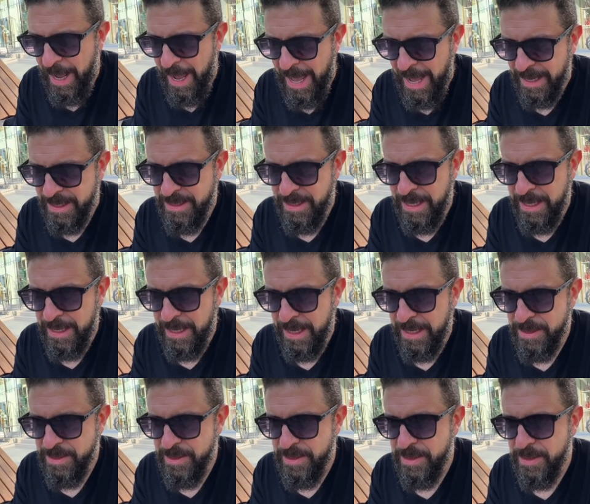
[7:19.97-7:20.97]
act
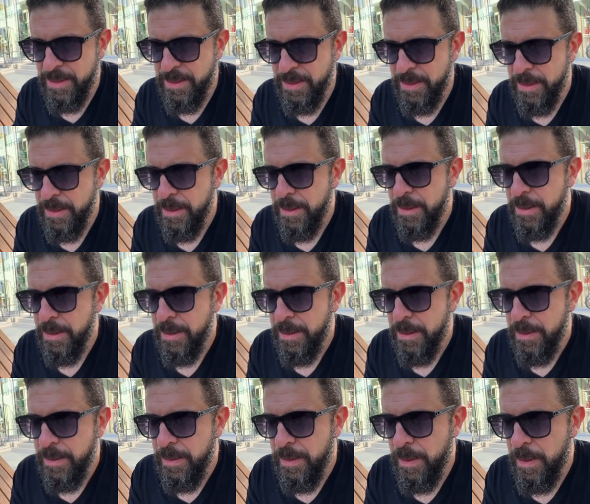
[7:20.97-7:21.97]
against,
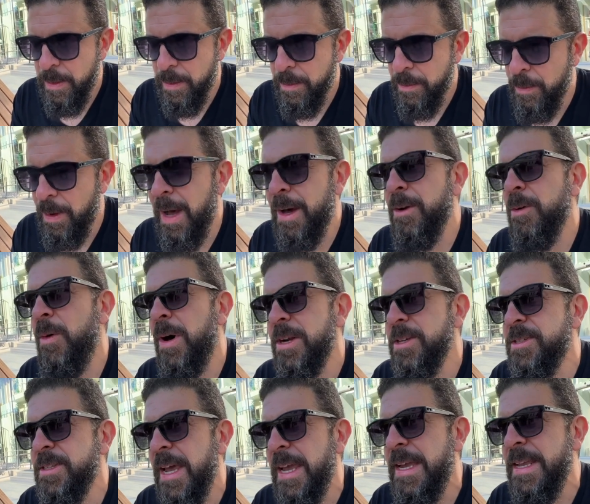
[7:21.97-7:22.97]
well, I don't want to
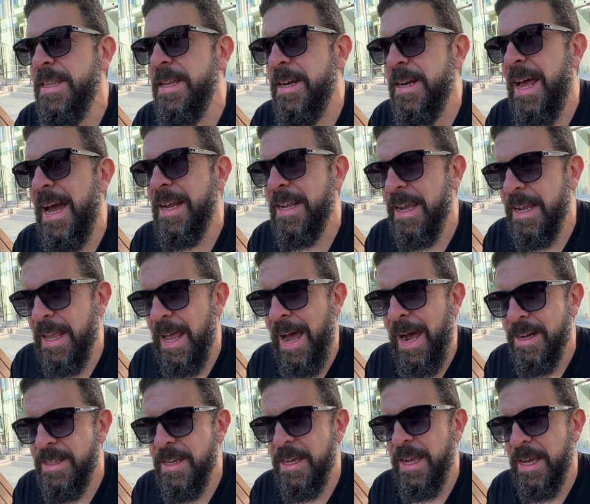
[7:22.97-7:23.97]
say he didn't
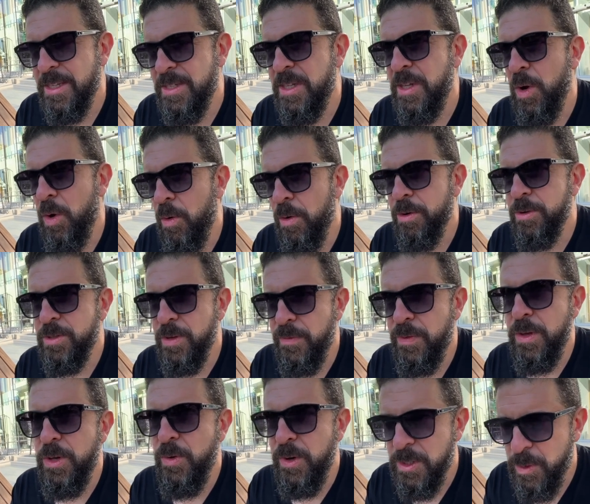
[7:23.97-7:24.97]
act against the orders of
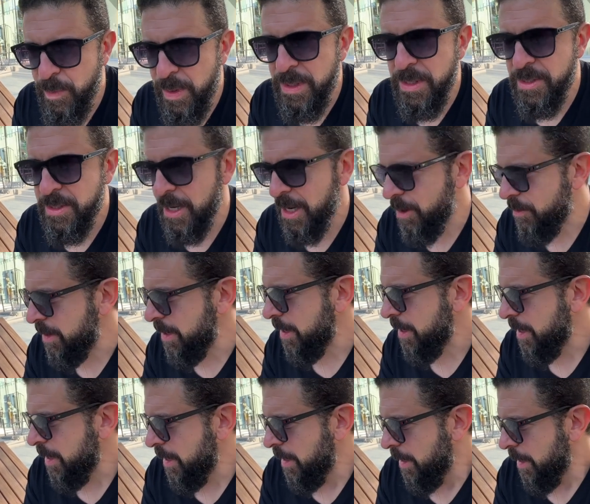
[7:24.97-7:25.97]
the U.S. military.
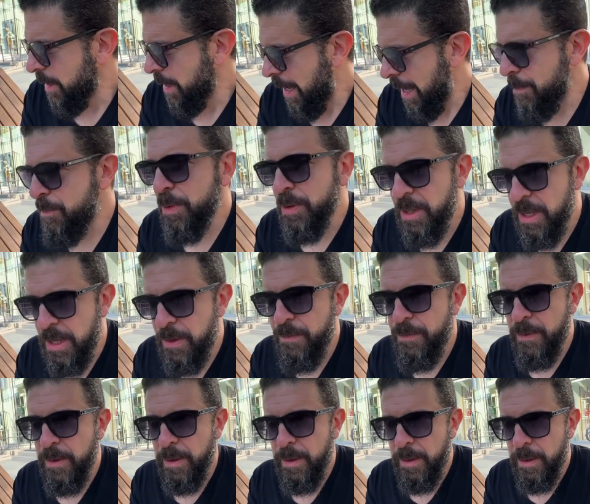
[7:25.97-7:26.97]
I
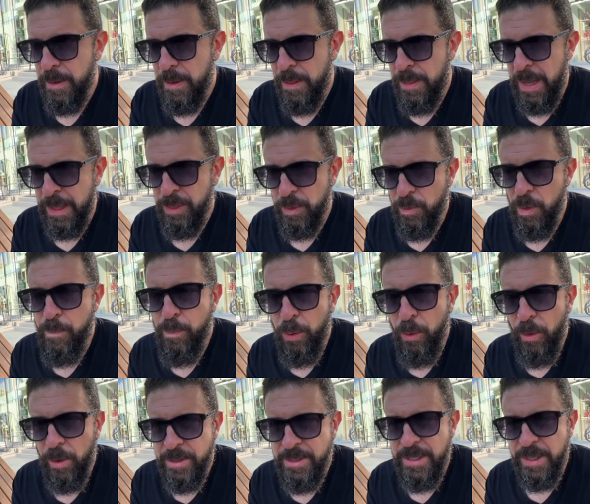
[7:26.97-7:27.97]
believe that the
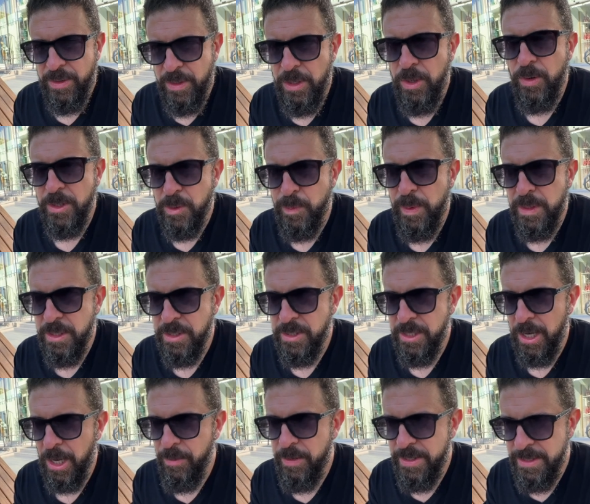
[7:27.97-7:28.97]
reports that the U.S.
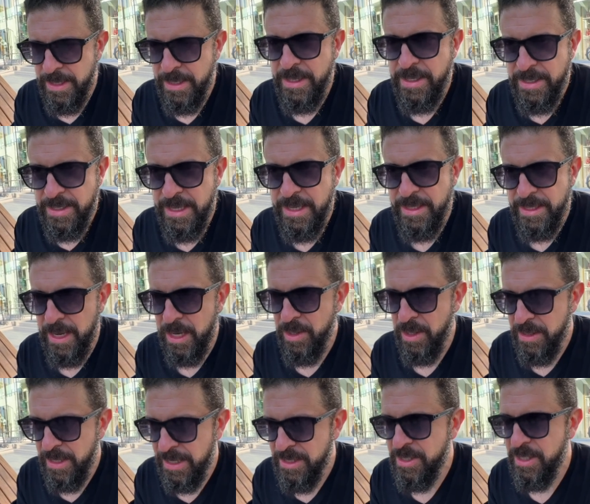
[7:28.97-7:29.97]
military did indeed tell
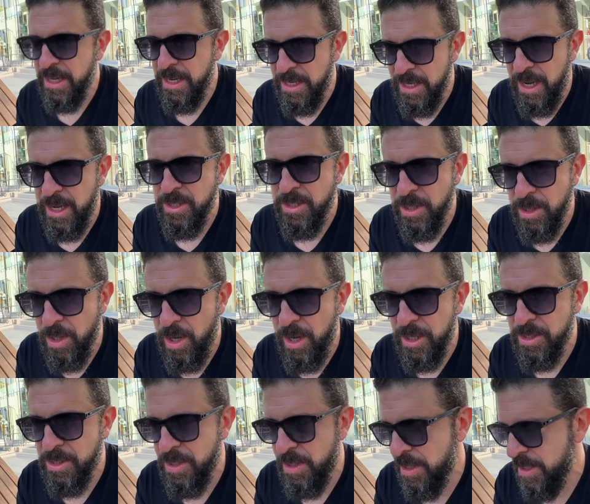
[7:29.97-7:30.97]
Zelensky not to
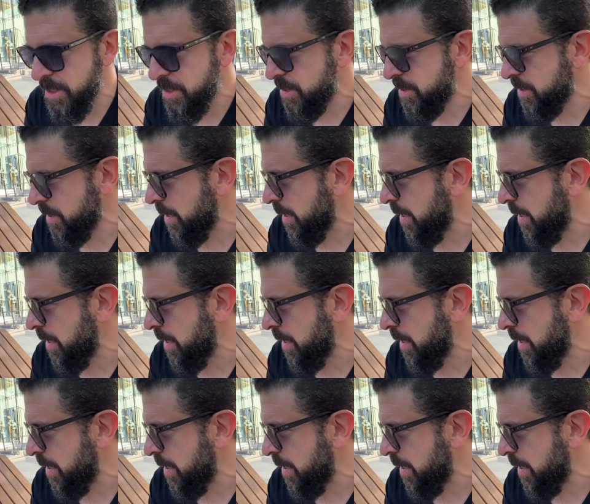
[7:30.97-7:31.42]
launch this